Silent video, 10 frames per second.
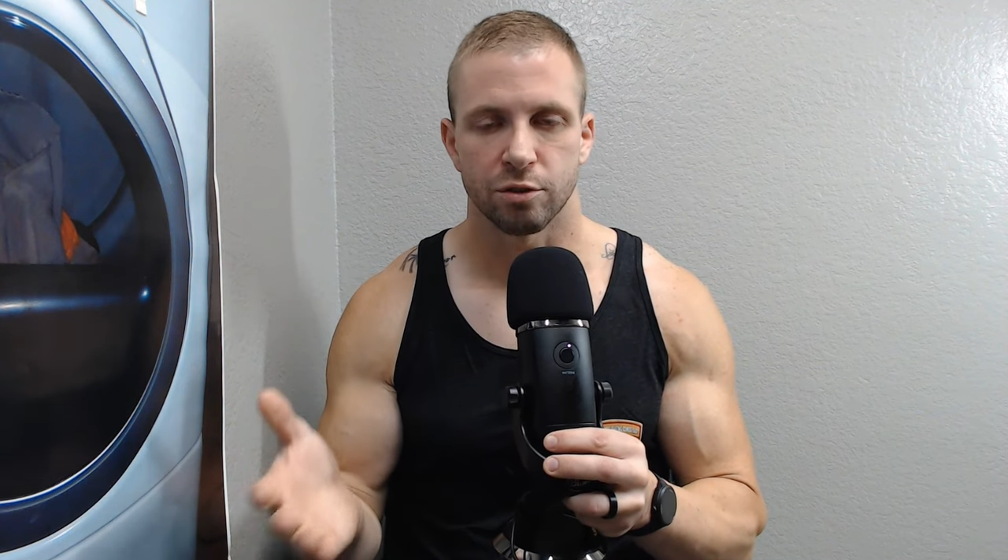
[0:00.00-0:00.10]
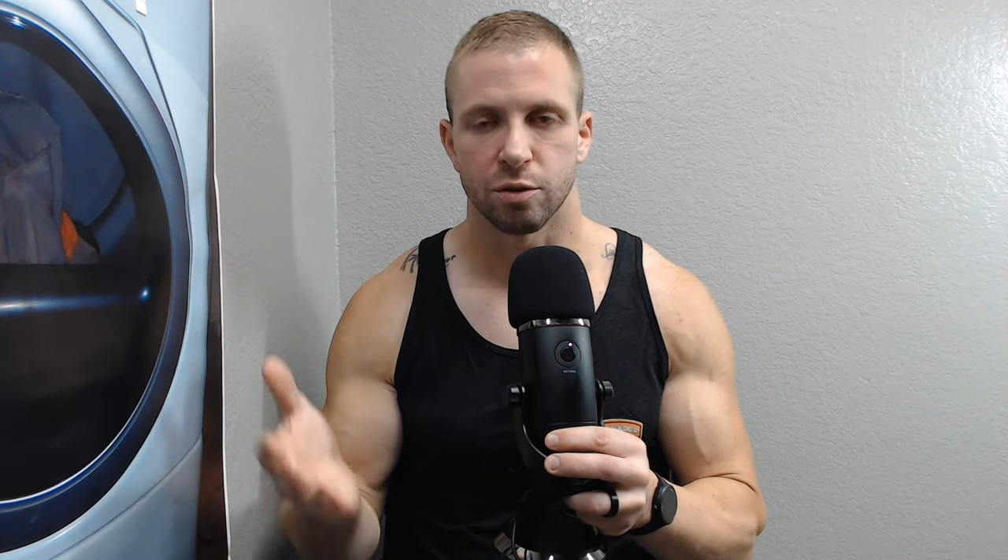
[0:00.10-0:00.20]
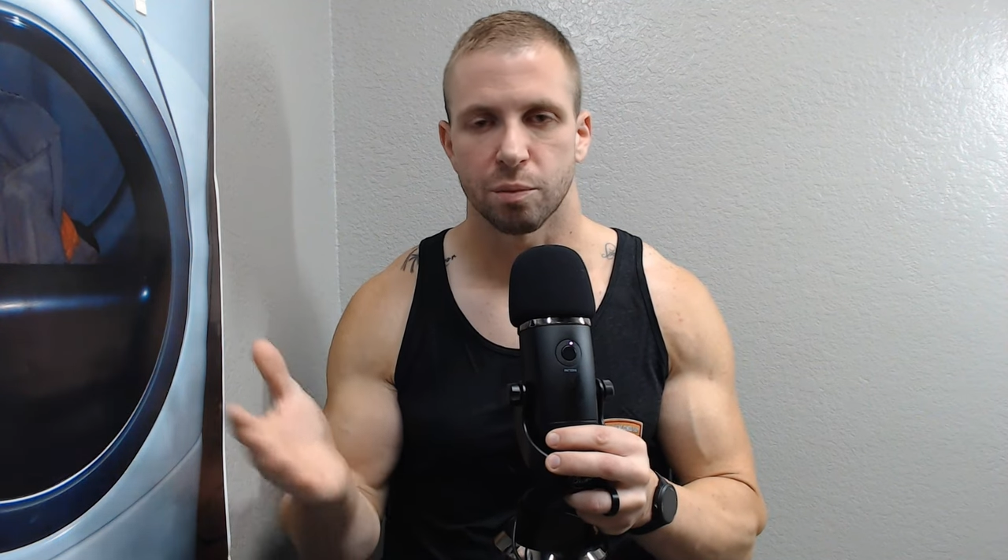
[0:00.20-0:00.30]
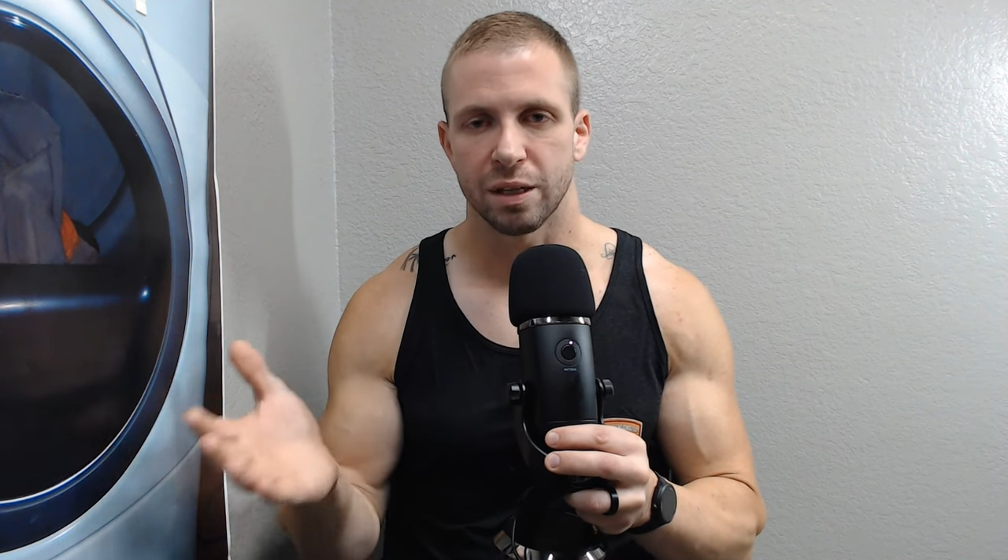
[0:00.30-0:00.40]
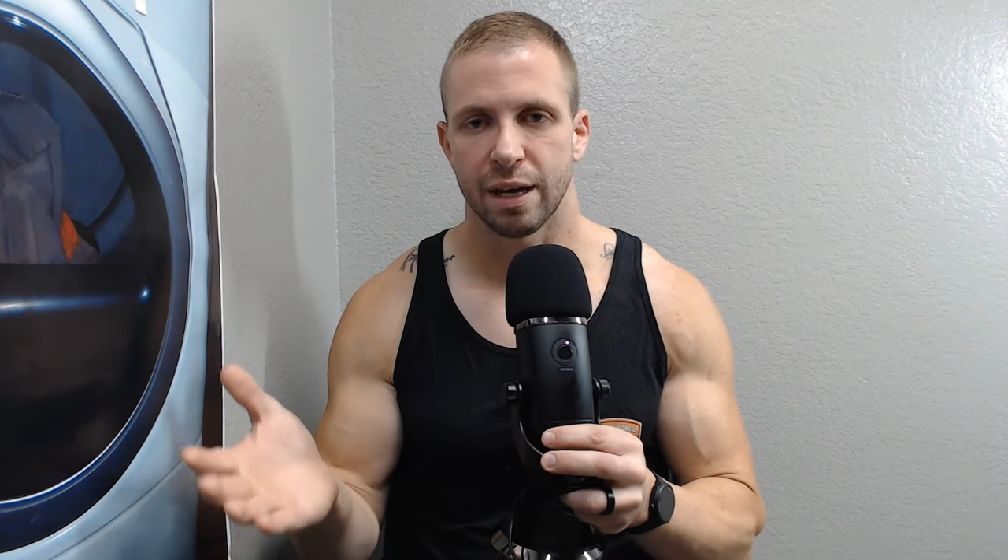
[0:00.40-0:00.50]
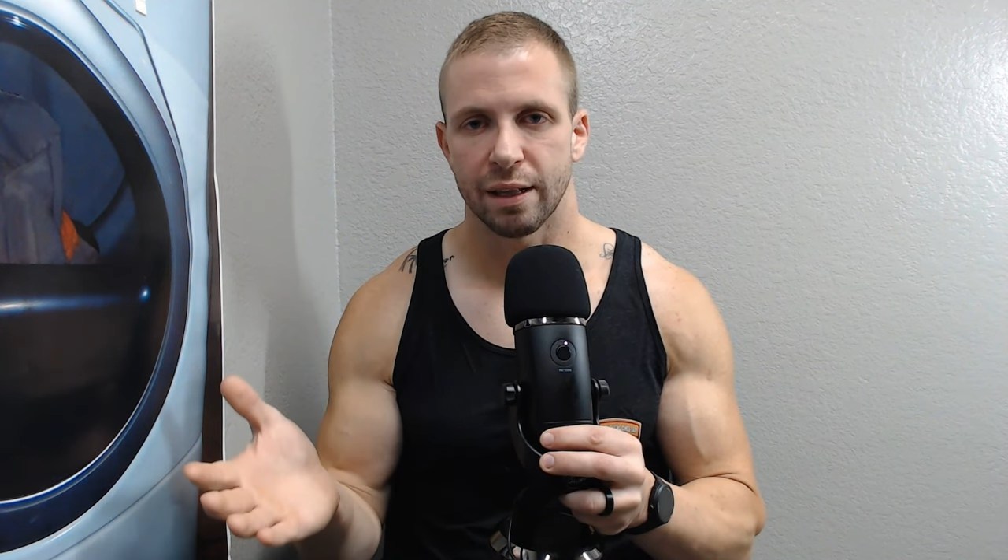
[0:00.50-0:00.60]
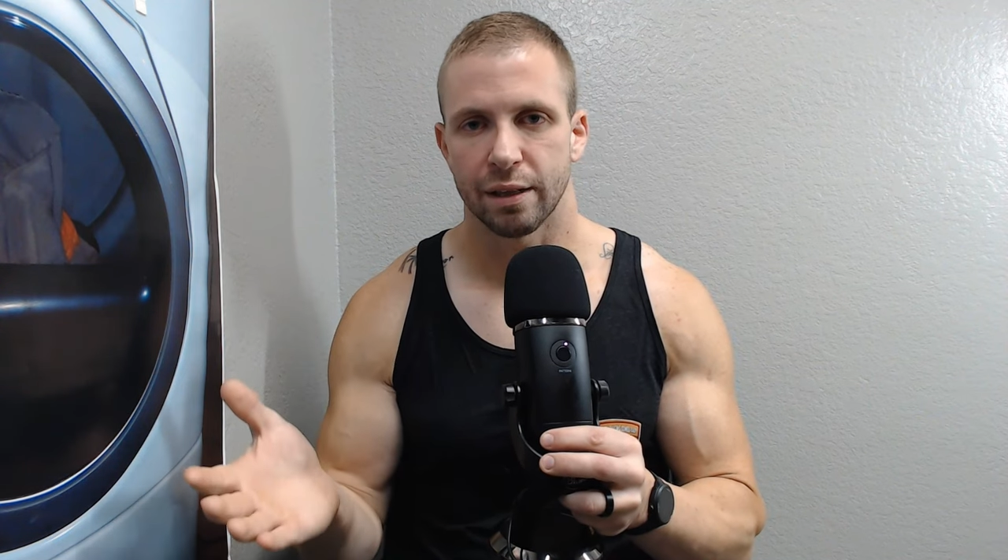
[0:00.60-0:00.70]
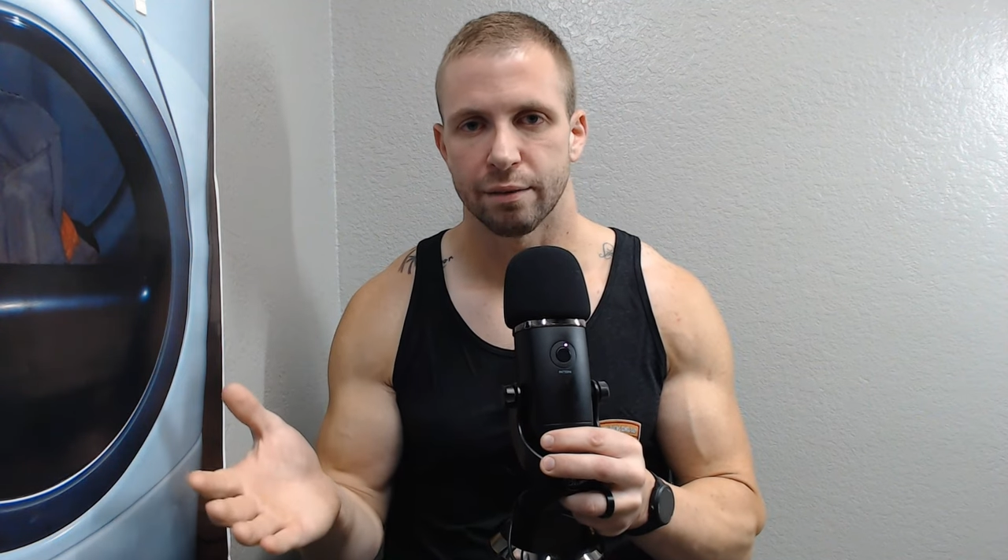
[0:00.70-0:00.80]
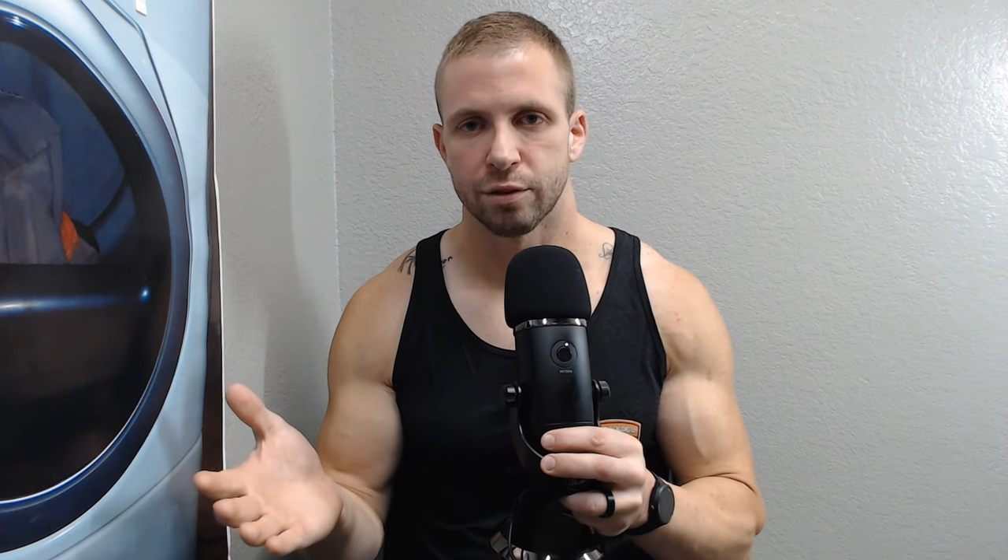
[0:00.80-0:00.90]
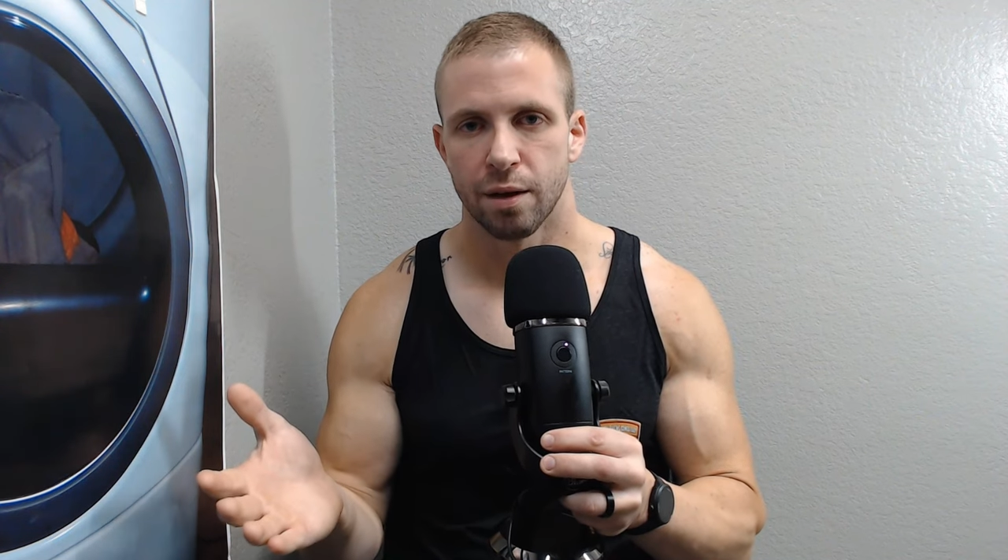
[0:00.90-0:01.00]
so many
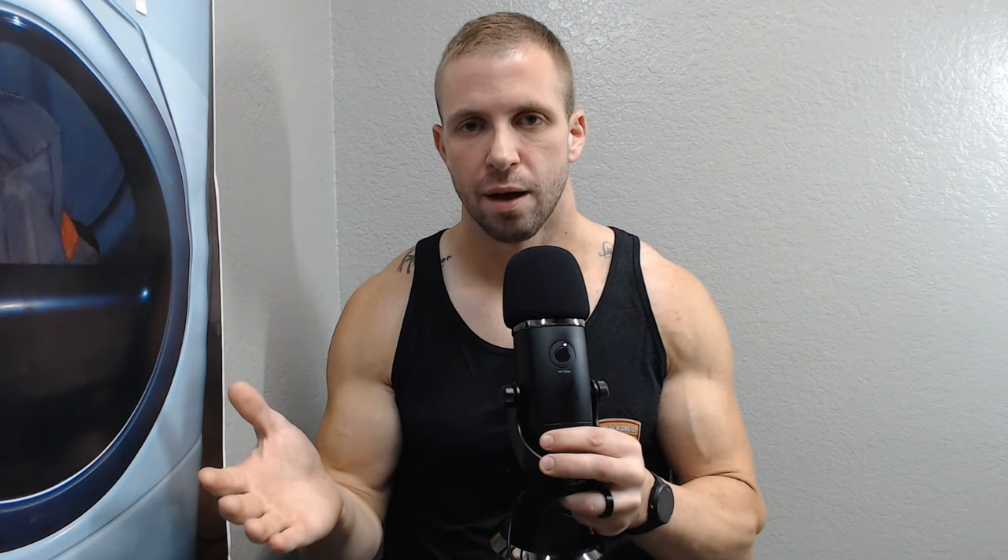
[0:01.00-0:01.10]
deadlifts